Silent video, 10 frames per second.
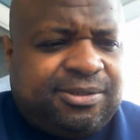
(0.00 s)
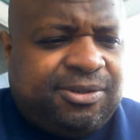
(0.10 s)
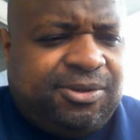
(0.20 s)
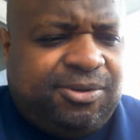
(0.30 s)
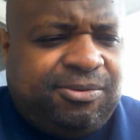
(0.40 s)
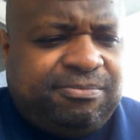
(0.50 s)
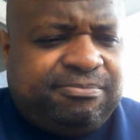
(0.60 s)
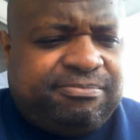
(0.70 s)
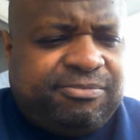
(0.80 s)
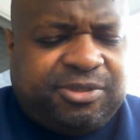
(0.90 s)
who
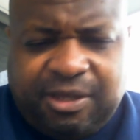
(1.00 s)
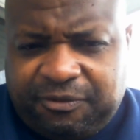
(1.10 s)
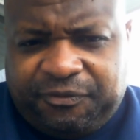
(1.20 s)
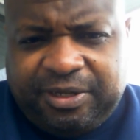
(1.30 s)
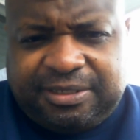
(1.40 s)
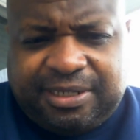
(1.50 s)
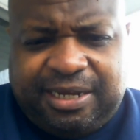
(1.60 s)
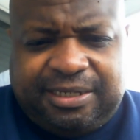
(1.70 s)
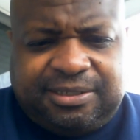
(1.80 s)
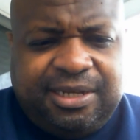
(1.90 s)
was other
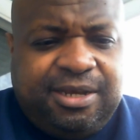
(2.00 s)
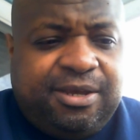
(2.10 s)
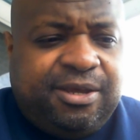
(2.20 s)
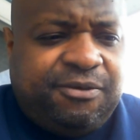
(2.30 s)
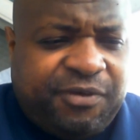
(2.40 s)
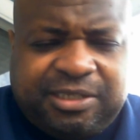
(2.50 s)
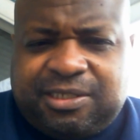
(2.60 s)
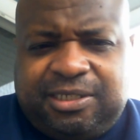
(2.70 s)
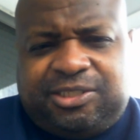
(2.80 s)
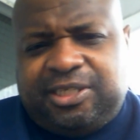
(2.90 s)
Philistines,
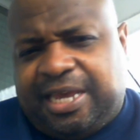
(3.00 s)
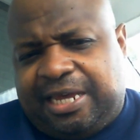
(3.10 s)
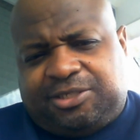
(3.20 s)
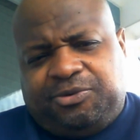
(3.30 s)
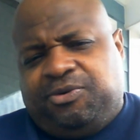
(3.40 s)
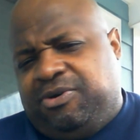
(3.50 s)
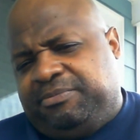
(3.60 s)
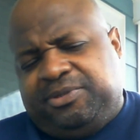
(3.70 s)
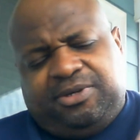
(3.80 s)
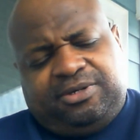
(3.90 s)
eventually she got to
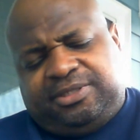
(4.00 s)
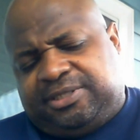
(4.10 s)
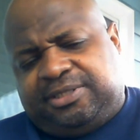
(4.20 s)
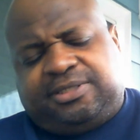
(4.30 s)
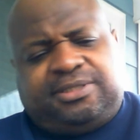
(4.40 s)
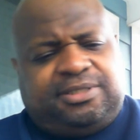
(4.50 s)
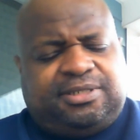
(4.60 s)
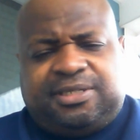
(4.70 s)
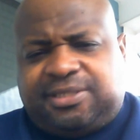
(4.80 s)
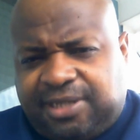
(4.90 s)
him. You know, this is
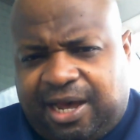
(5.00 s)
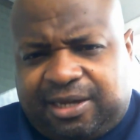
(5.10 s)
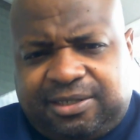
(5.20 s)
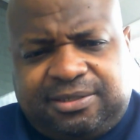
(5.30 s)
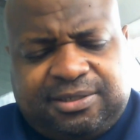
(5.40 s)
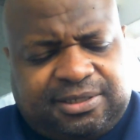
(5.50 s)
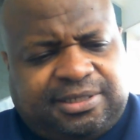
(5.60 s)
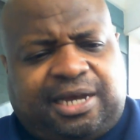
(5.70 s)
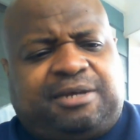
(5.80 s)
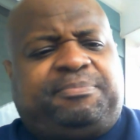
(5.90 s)
the saga
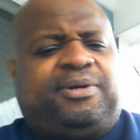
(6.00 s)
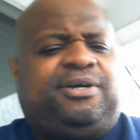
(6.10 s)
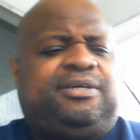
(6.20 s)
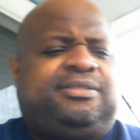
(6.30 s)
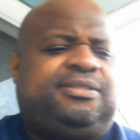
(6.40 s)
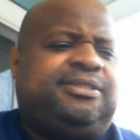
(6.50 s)
part,